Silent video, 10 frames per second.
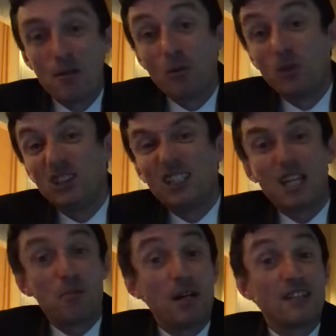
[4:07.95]
But once you
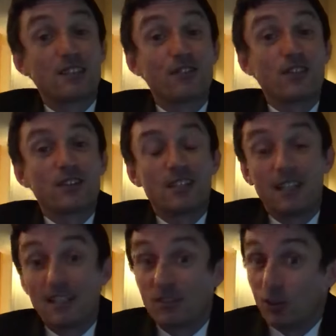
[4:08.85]
get past the first
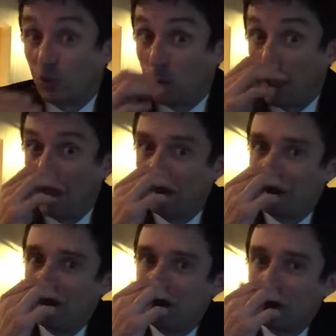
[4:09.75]
night, it's not so bad,
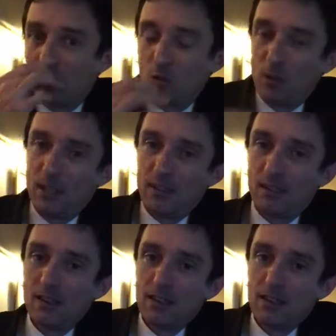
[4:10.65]
you know, it's not so bad.